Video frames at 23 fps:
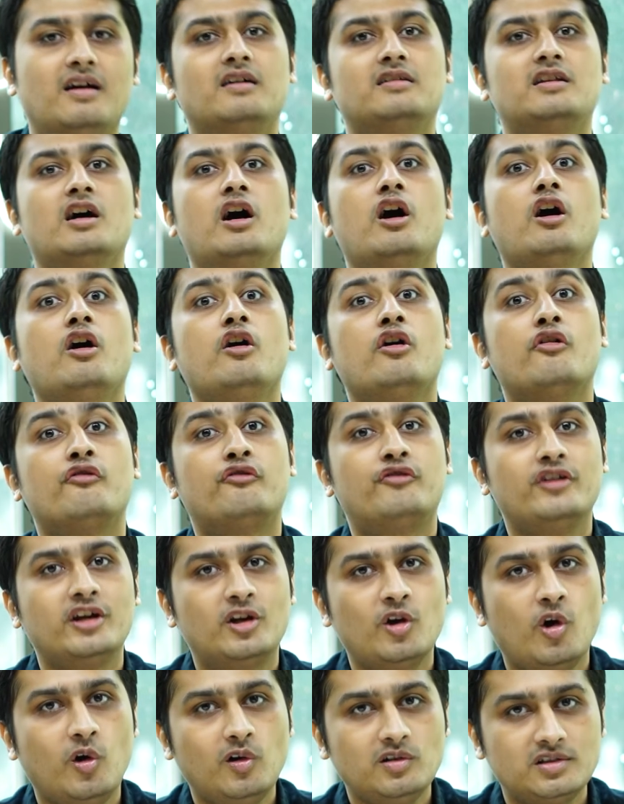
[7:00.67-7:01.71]
the
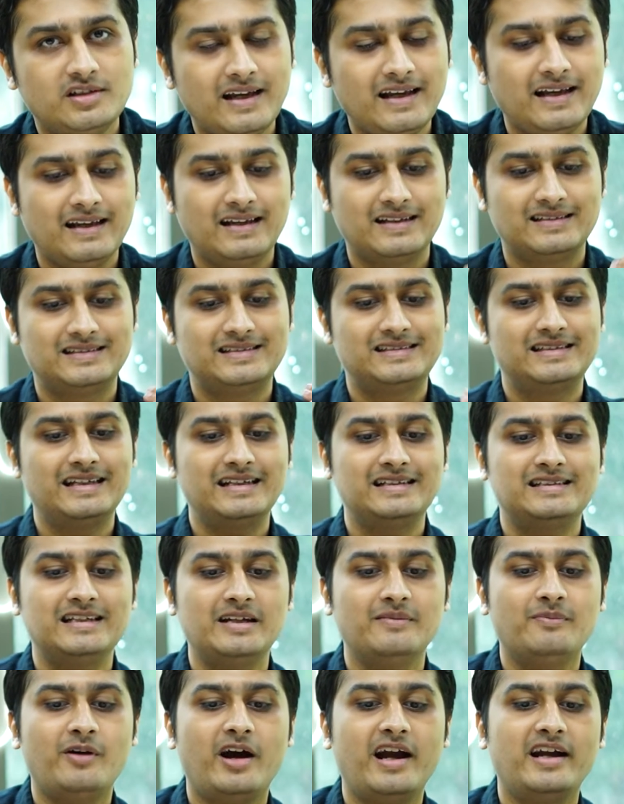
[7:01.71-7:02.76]
Firoze
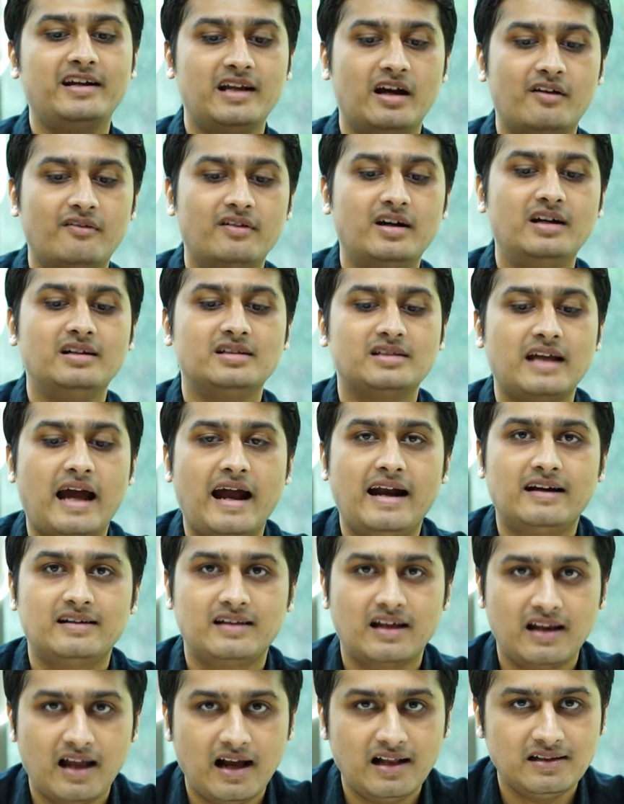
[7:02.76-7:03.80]
Jijibai Towers at
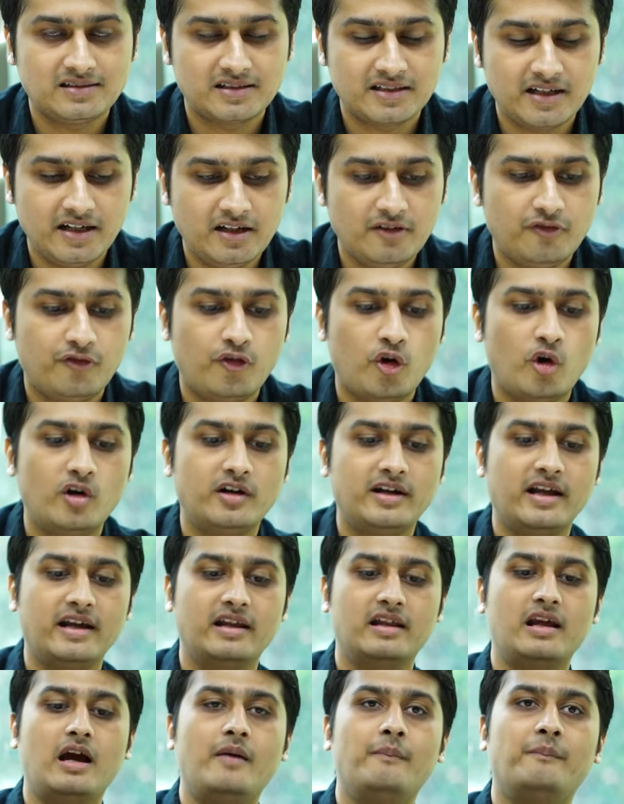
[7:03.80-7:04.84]
Dalal Street Fort
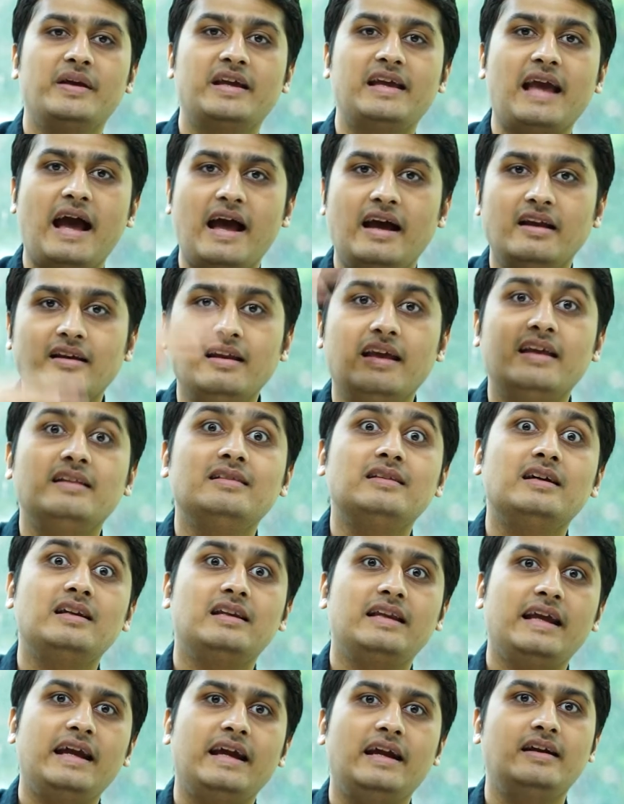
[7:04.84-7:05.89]
area, began in the
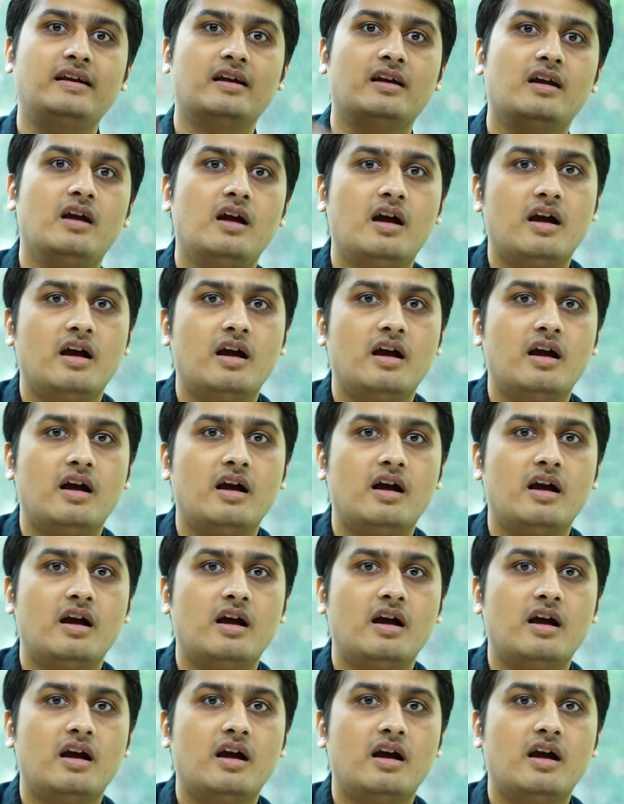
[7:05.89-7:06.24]
late